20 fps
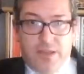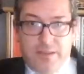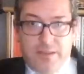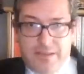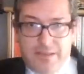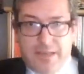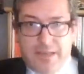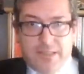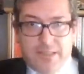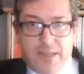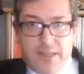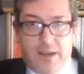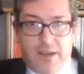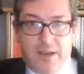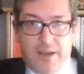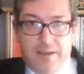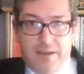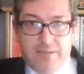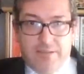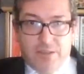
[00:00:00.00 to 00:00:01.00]
i think i said
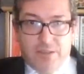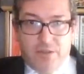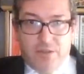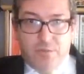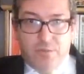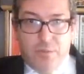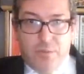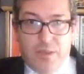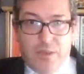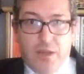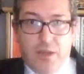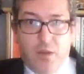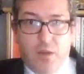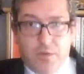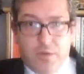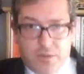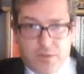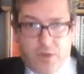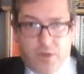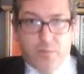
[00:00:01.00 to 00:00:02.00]
earlier it shouldn't be the
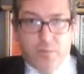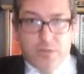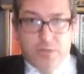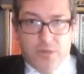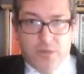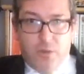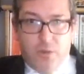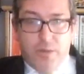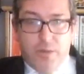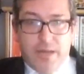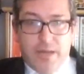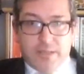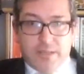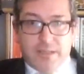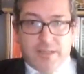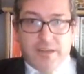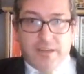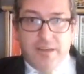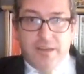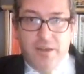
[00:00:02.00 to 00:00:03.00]
lowest common
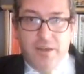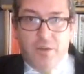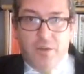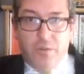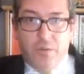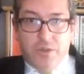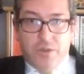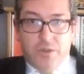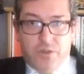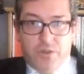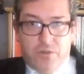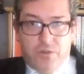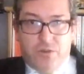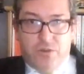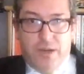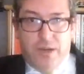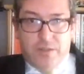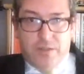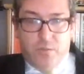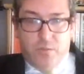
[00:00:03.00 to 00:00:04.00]
denominator we should
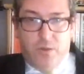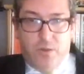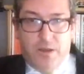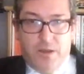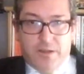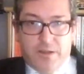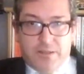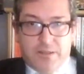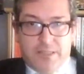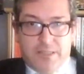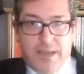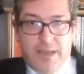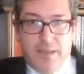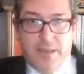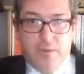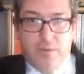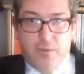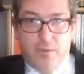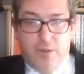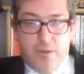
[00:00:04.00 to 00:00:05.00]
try to work
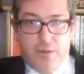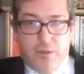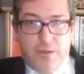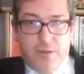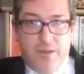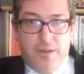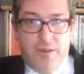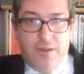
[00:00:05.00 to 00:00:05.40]
together with